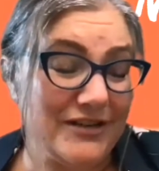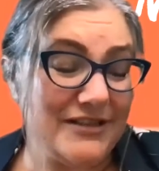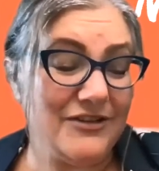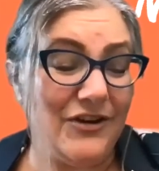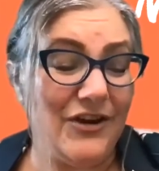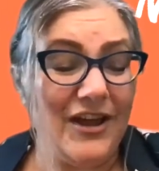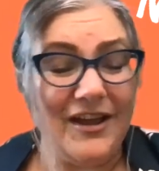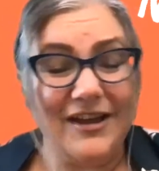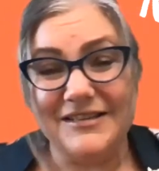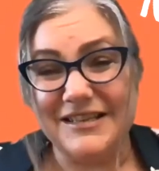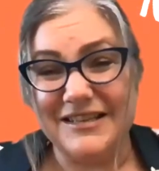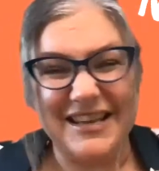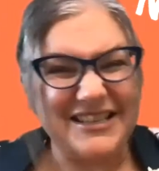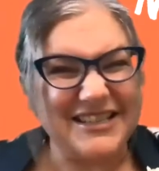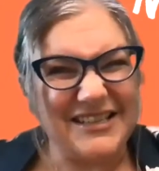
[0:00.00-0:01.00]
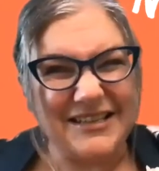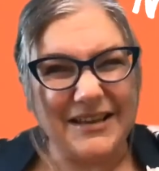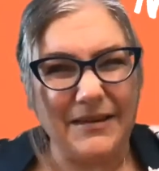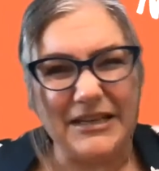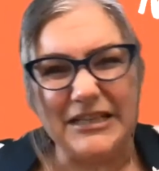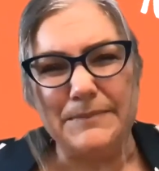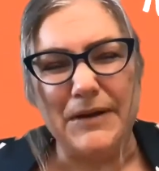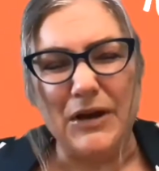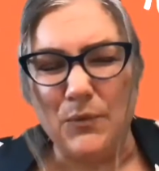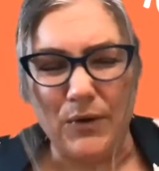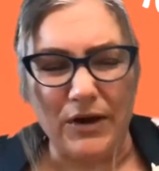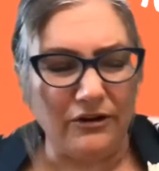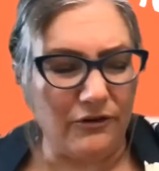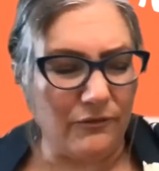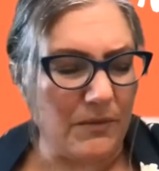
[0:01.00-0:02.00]
So that's just something to be
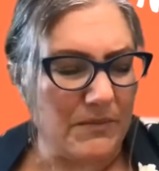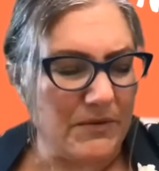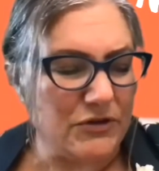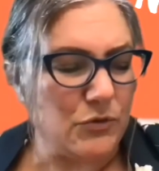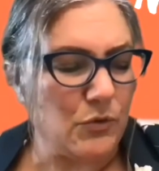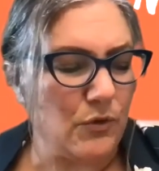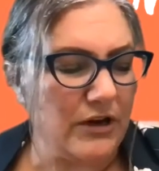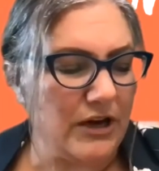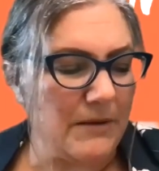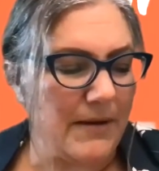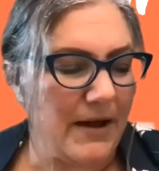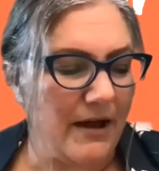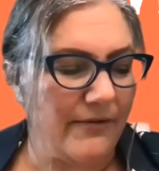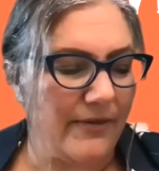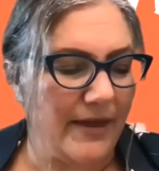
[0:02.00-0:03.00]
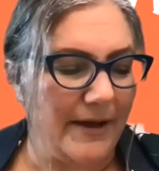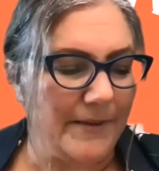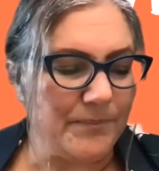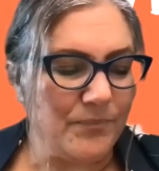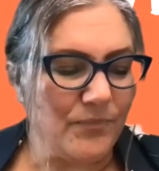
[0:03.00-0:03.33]
aware of when we're talking about that.